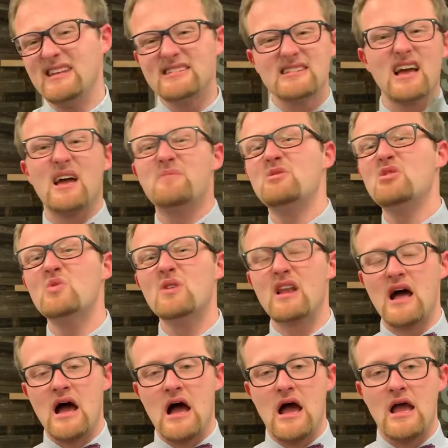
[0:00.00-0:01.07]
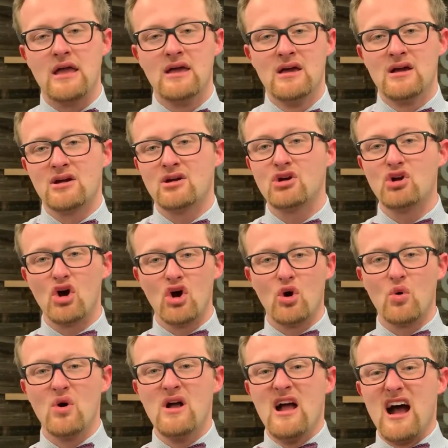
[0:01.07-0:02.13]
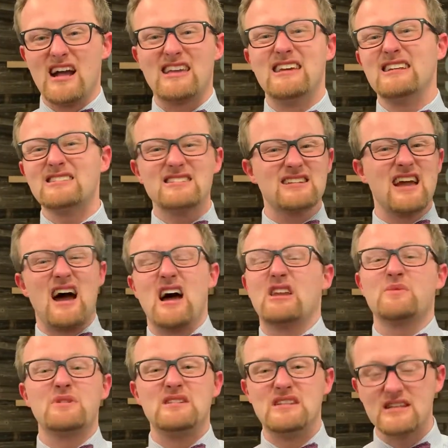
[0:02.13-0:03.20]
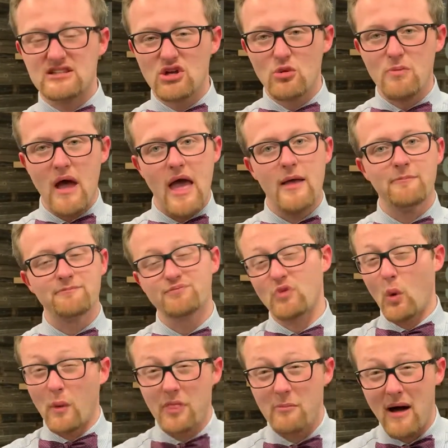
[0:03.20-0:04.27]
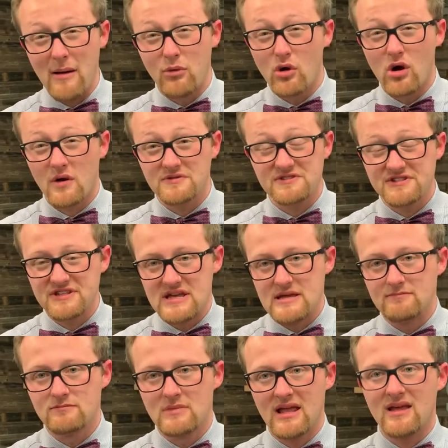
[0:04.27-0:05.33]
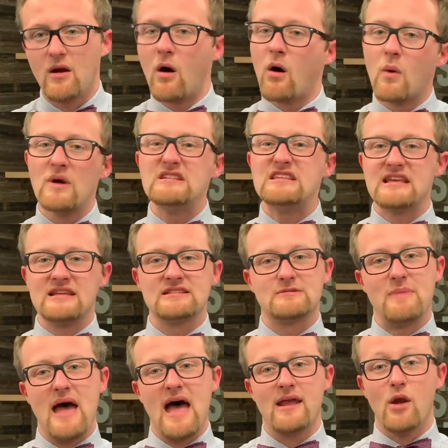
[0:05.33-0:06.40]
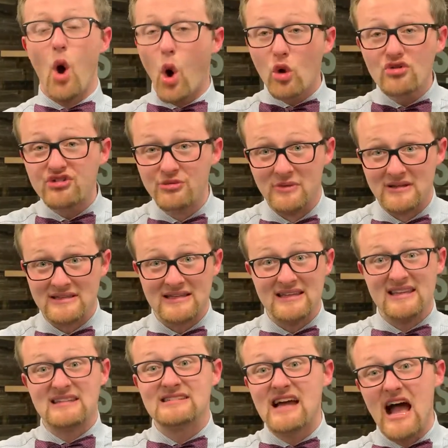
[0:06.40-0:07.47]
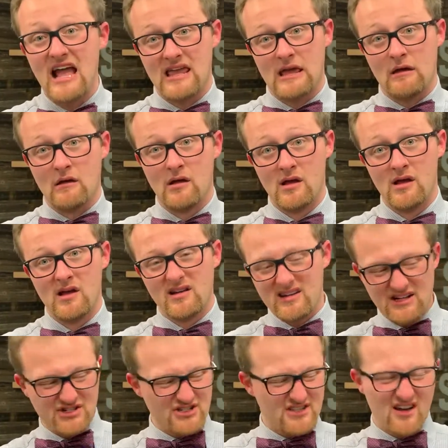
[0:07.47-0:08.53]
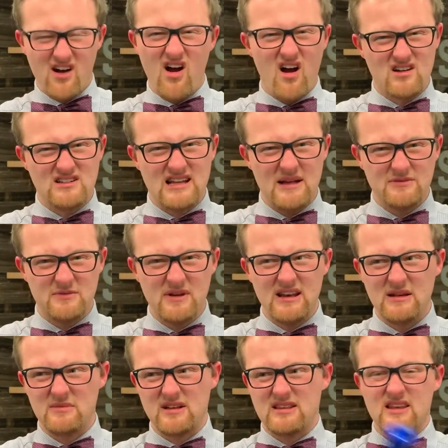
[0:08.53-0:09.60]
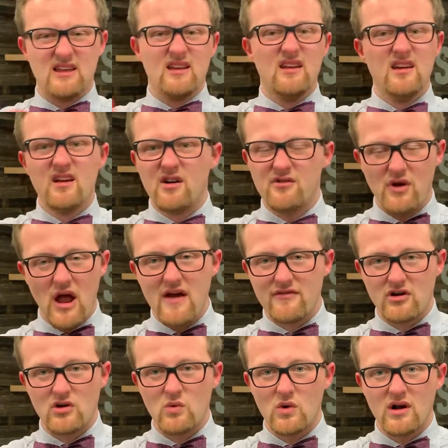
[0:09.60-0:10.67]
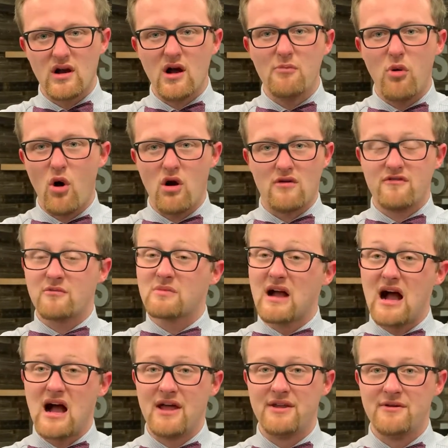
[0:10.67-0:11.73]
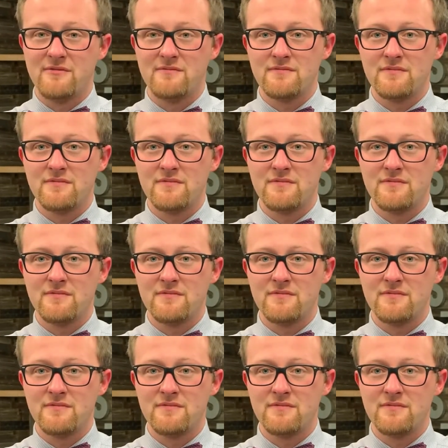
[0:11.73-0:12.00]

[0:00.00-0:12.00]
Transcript: Anytime you and I go against God and we disobey, what the Bible calls sin, it always ends bad, ultimately in dying. Not just that our heart stops beating, but that forever we're apart from God.